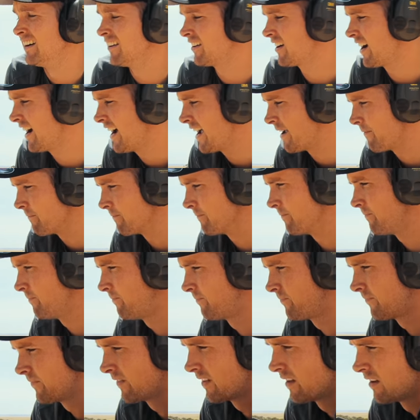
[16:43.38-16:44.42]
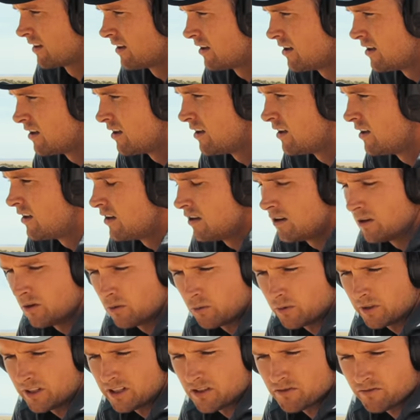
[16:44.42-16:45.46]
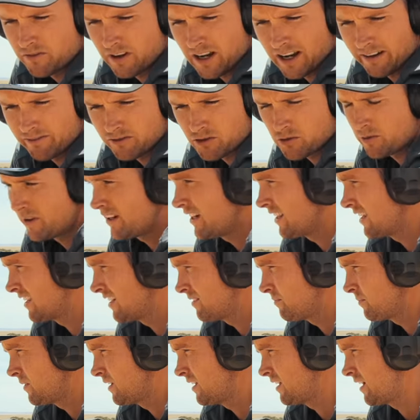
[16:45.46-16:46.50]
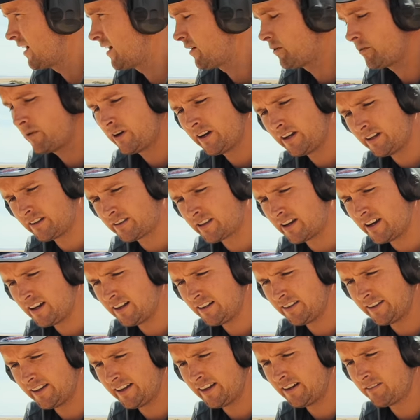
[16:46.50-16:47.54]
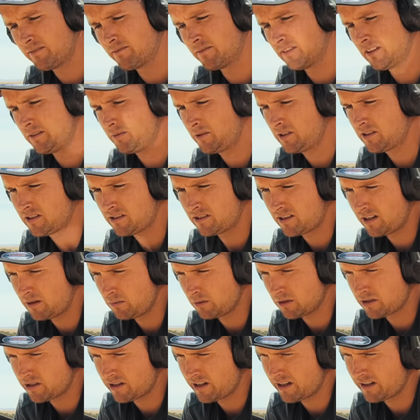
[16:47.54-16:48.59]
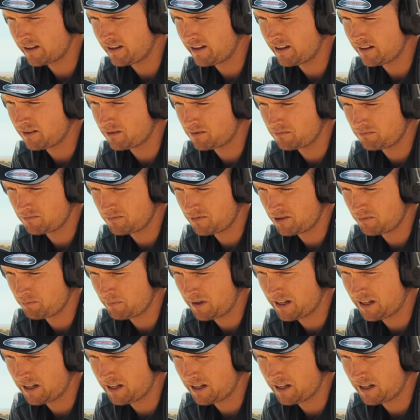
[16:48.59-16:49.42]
Okay, what is 520 gonna be? I already dialed that. Let me just double check that, not